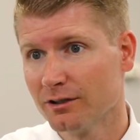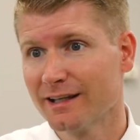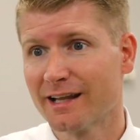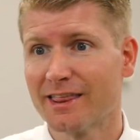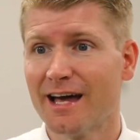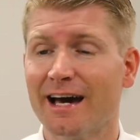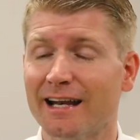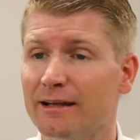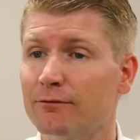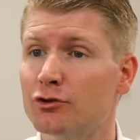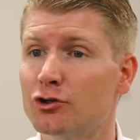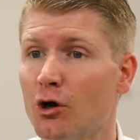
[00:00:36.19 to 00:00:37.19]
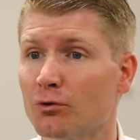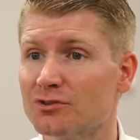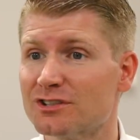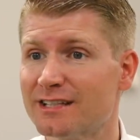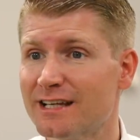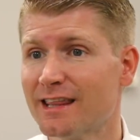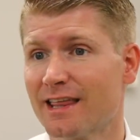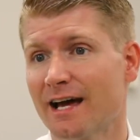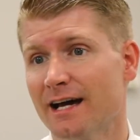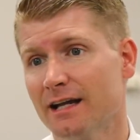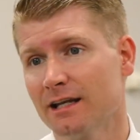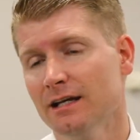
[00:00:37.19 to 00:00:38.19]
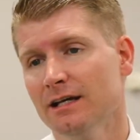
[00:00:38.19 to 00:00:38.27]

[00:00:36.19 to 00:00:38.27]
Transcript: Click that. If you don't see that,